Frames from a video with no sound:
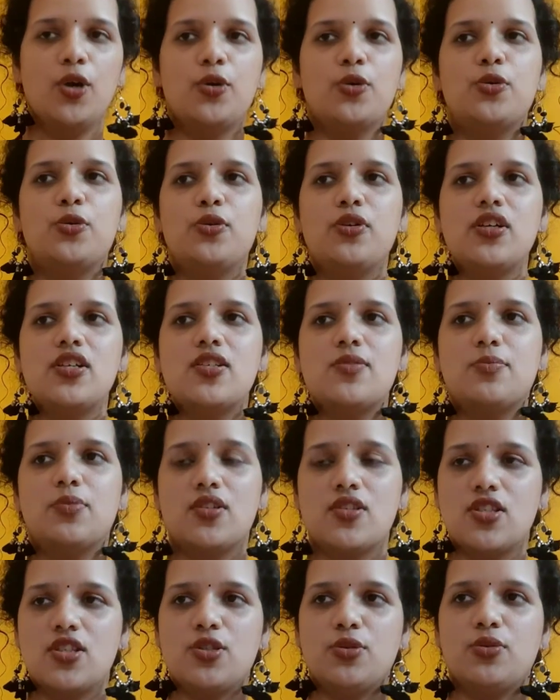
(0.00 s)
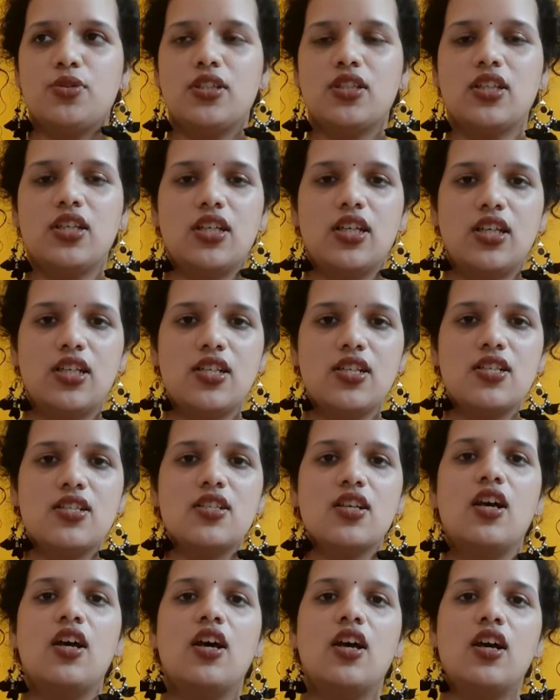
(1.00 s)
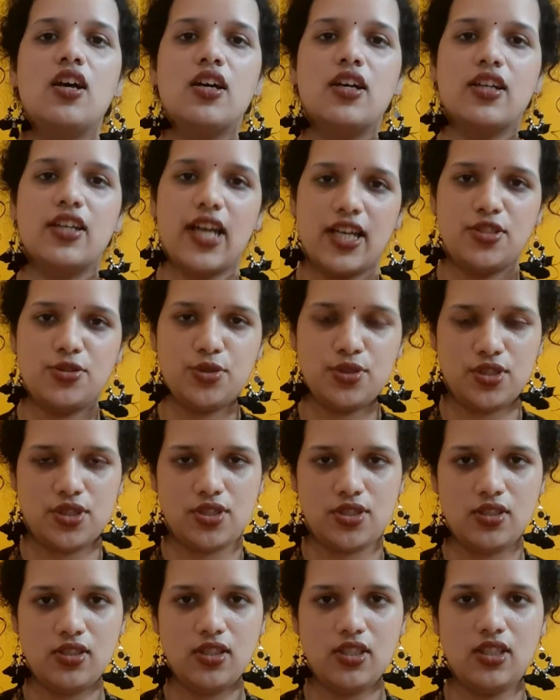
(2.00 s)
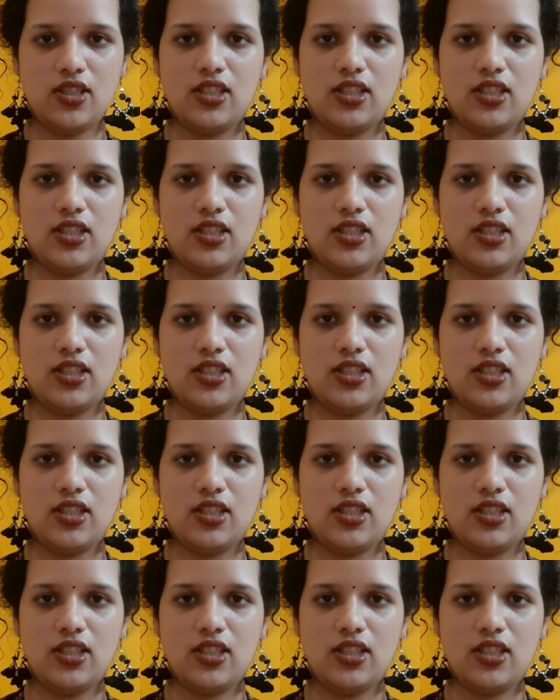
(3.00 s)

who is pursuing his graduation.